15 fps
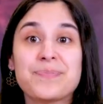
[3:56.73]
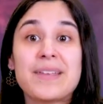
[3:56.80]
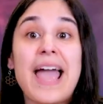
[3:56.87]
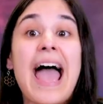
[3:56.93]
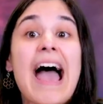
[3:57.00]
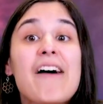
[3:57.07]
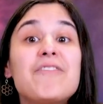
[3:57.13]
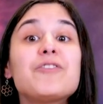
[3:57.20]

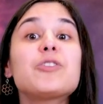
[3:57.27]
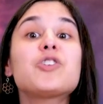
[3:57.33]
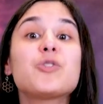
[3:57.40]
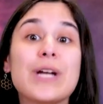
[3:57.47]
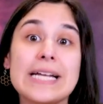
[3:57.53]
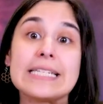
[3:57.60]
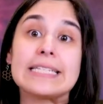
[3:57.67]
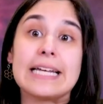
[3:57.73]
After
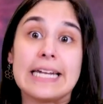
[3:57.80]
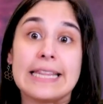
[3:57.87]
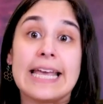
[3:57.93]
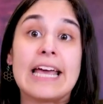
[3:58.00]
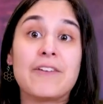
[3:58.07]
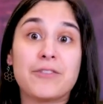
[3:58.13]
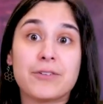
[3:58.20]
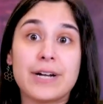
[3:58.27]
translating the
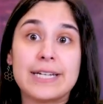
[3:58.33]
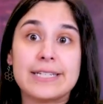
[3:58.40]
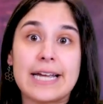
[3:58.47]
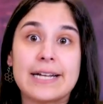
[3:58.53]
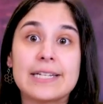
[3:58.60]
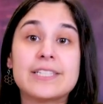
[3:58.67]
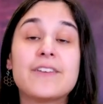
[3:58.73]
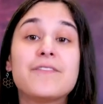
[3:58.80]
infrared
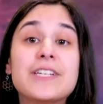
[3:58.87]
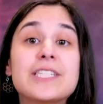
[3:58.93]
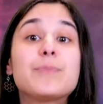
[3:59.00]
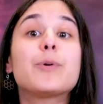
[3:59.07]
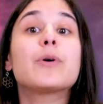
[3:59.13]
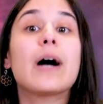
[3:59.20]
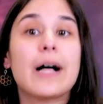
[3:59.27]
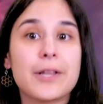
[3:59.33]
data to
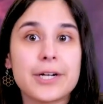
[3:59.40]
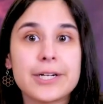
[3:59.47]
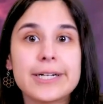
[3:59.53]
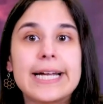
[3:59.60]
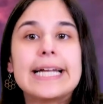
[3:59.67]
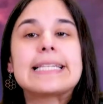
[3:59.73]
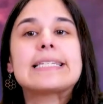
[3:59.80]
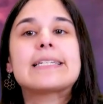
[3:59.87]
visible color, it's